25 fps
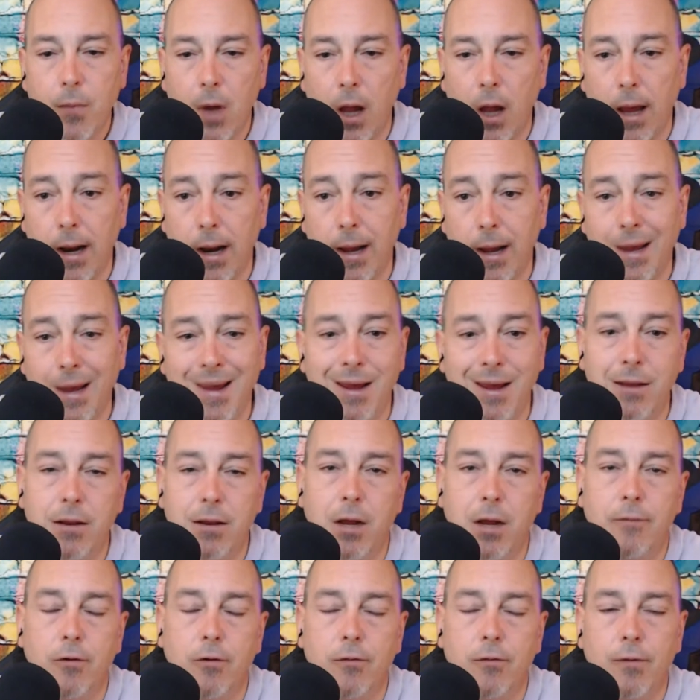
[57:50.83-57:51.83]
And I end
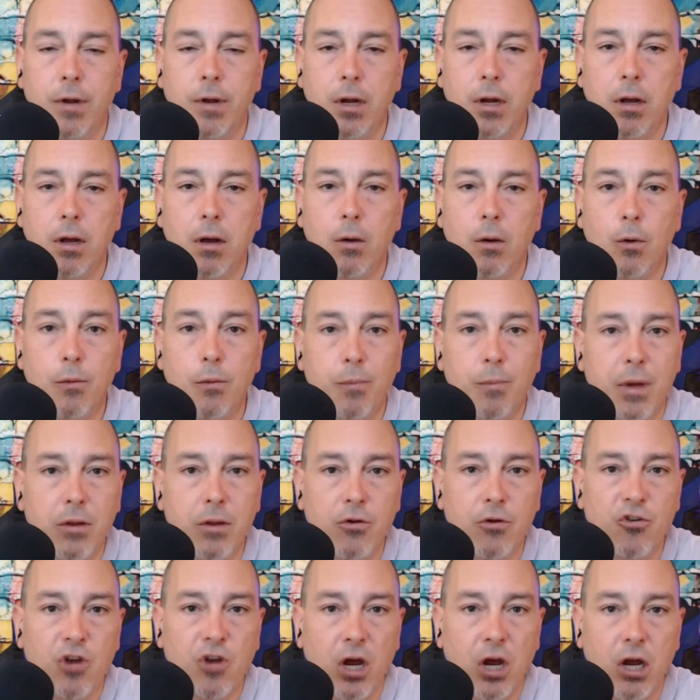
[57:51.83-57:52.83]
every video with be
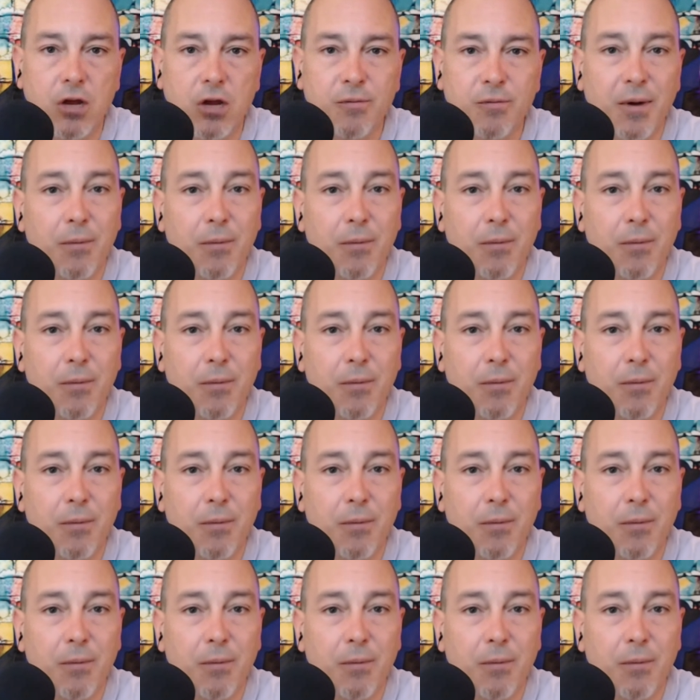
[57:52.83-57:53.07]
the change